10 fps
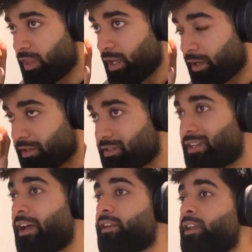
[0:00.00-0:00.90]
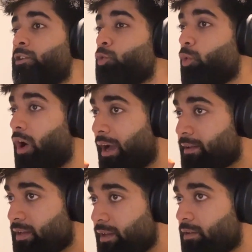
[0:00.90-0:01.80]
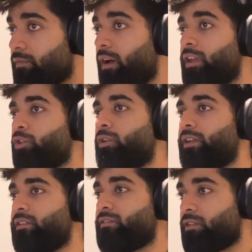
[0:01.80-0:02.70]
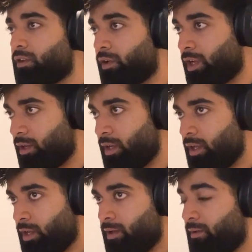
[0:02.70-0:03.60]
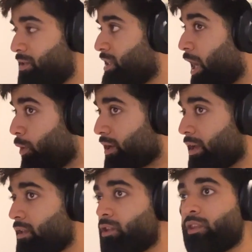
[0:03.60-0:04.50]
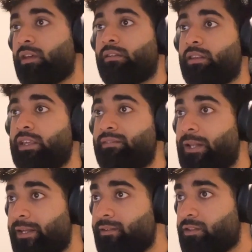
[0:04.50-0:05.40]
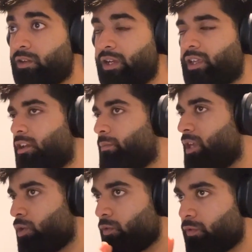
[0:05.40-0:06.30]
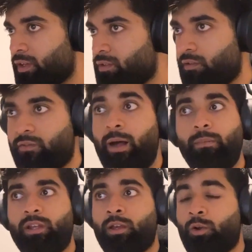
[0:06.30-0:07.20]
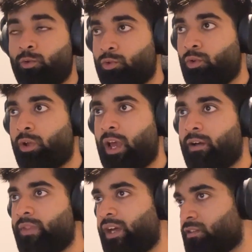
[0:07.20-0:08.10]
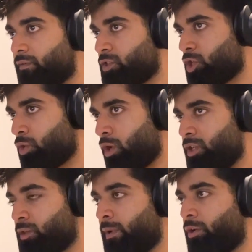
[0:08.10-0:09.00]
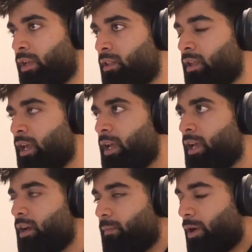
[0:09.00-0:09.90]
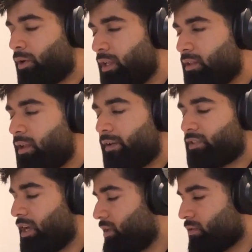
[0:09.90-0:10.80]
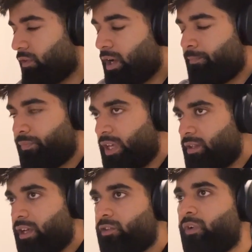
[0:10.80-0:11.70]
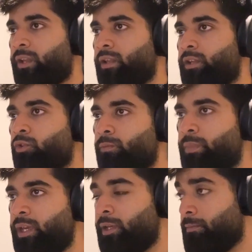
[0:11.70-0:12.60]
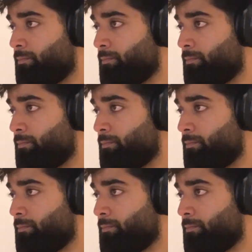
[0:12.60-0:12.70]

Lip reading: the understanding to identify your ladies in the red. Now again, these ladies in the red can be your friends and family who do not have that sufficient knowledge about health, about a healthy lifestyle. It's fine. That's fine. It could be